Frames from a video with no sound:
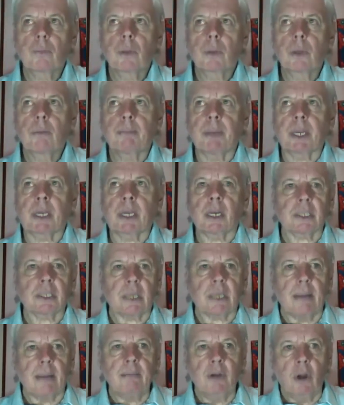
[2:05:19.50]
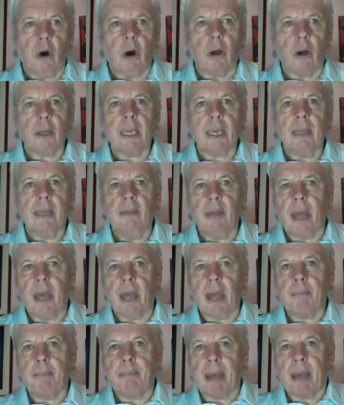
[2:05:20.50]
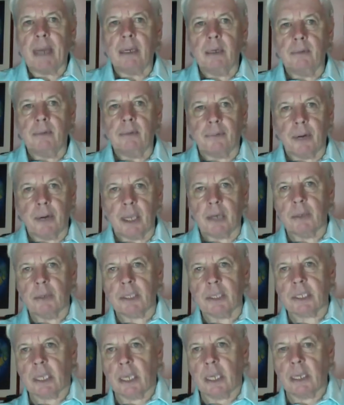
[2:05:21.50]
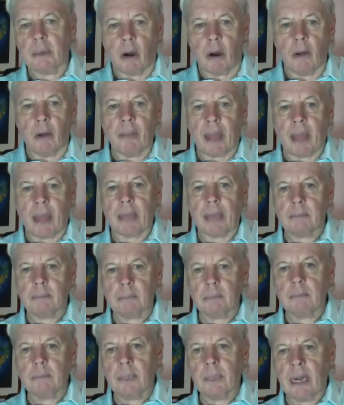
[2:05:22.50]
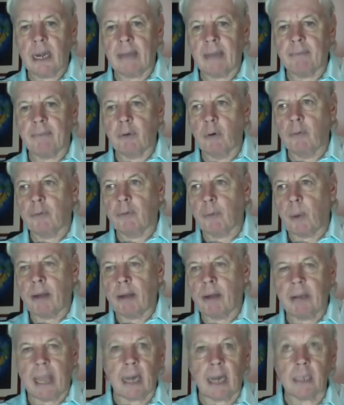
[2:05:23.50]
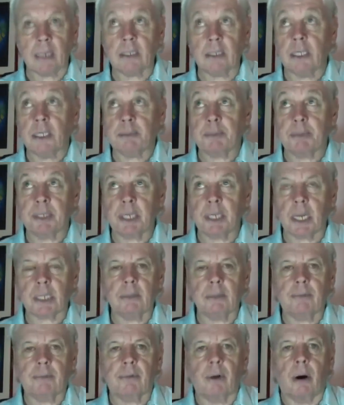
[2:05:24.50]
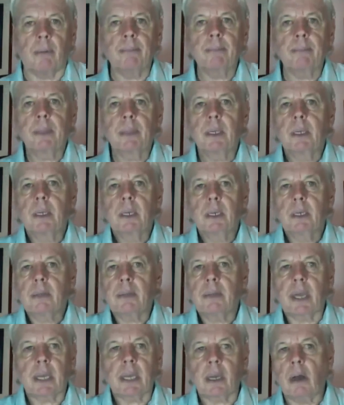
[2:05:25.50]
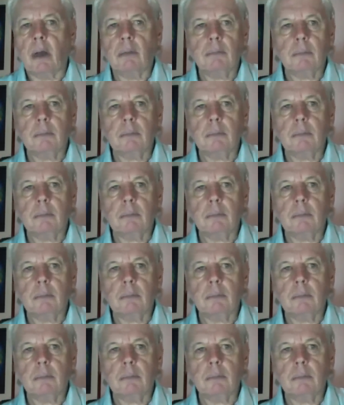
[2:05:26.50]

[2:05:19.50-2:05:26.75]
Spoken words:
because I'm not in their band of frequency on that level for where reality is projected from, they can't